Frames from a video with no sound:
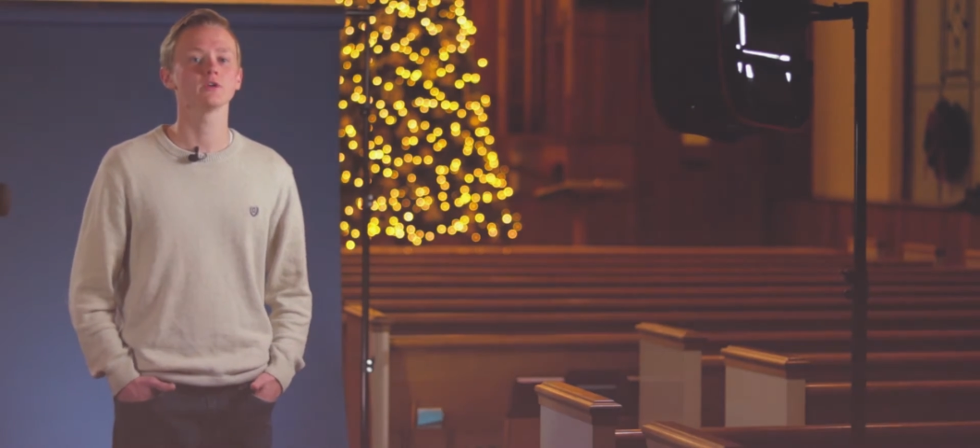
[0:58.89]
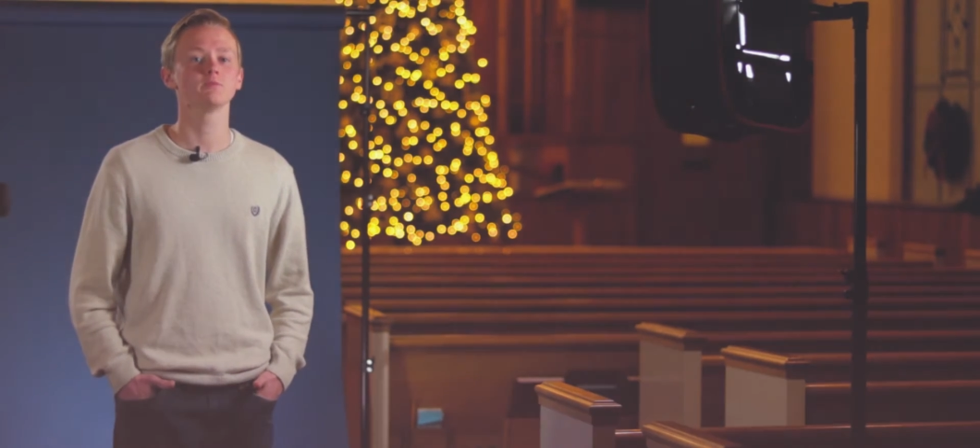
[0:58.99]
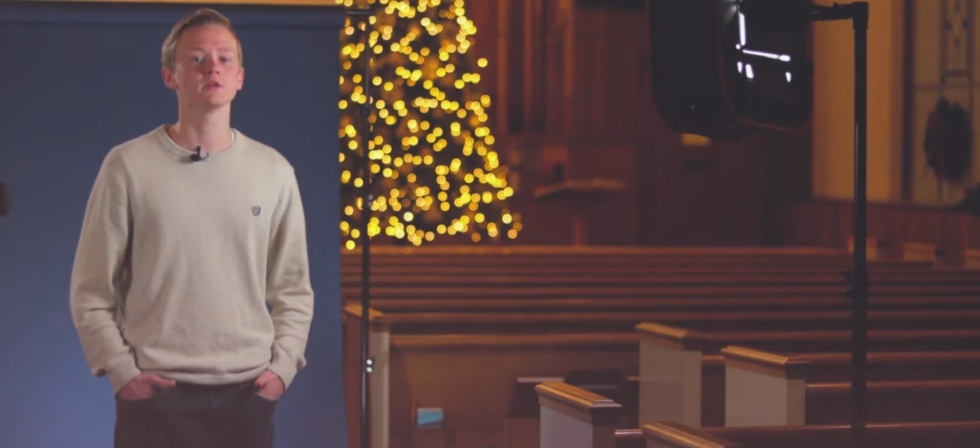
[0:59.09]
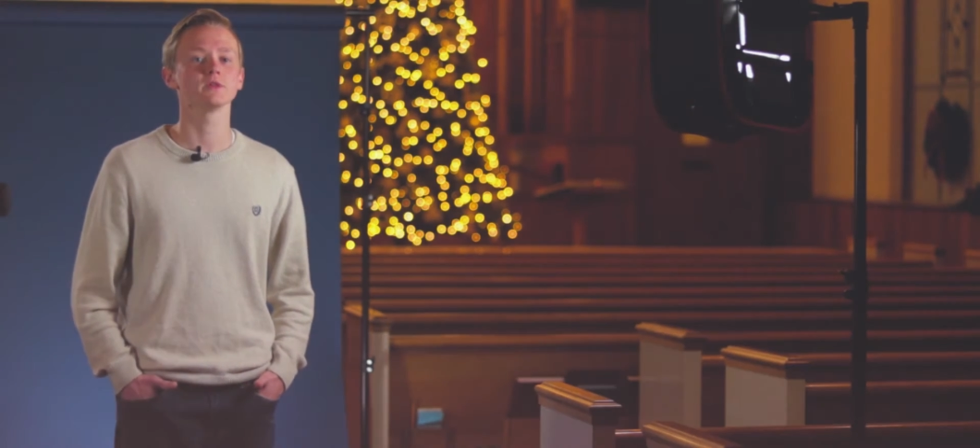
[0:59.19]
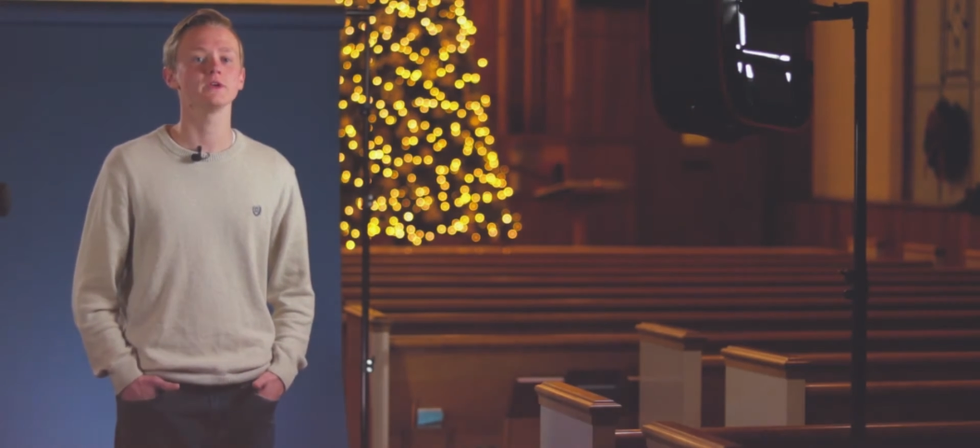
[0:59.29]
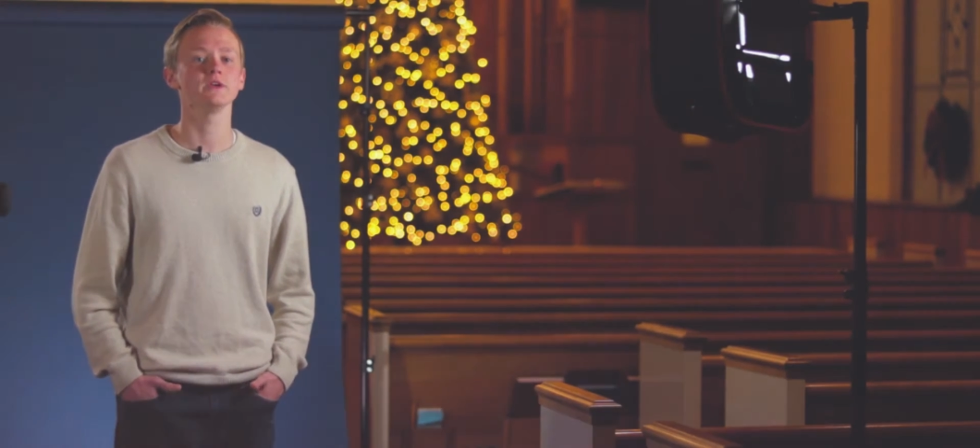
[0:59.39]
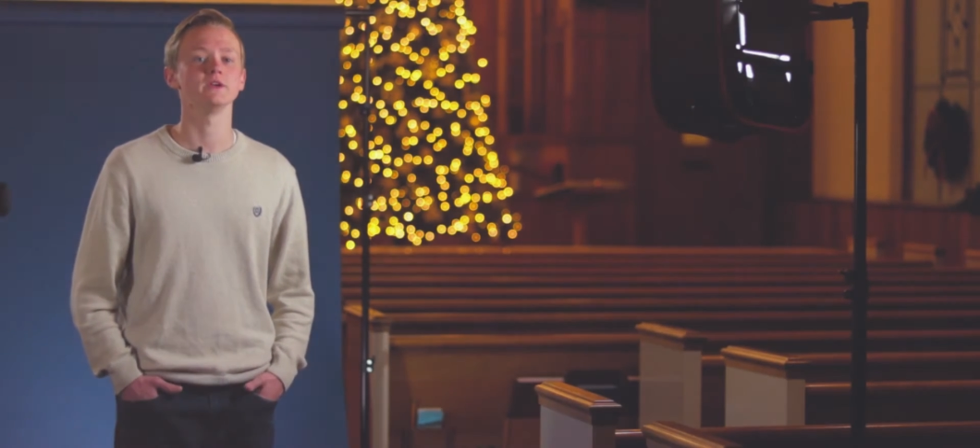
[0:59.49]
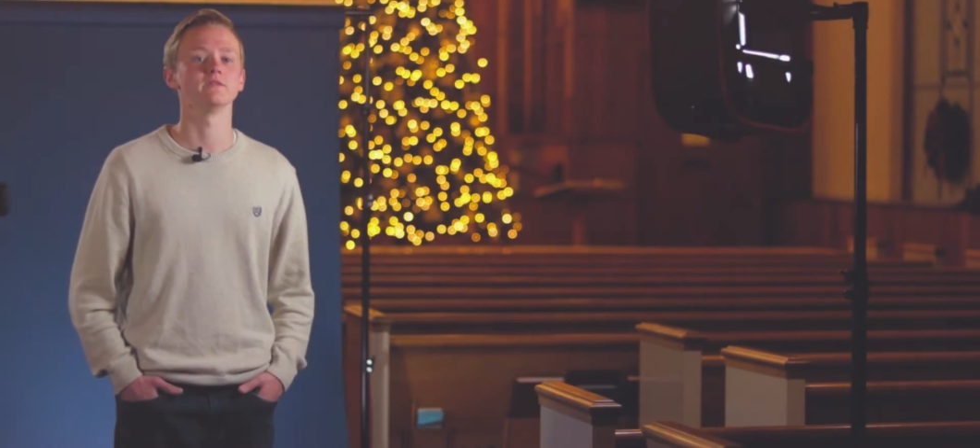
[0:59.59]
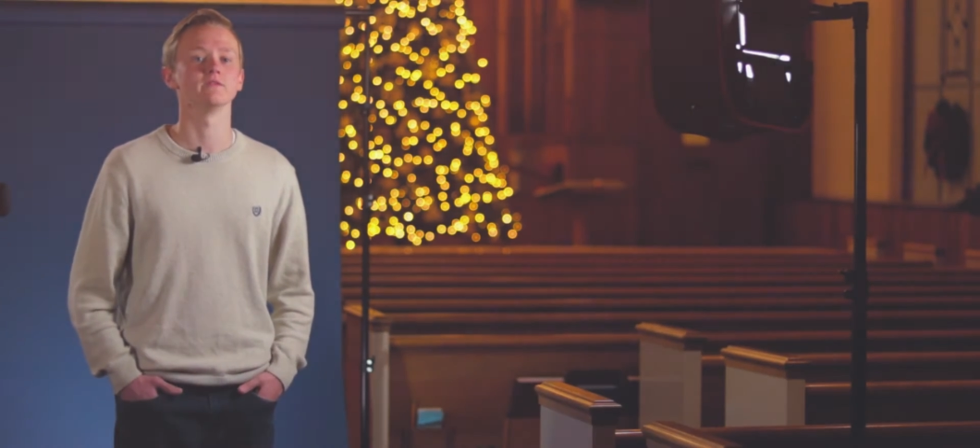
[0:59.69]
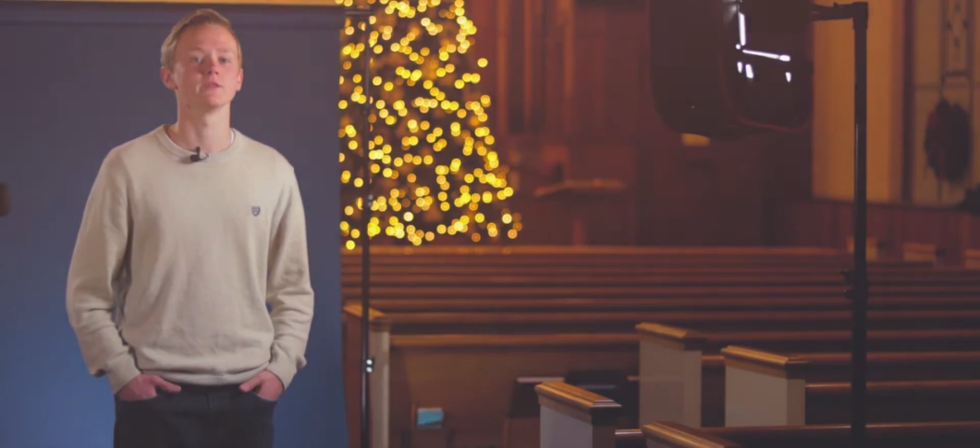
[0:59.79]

could believe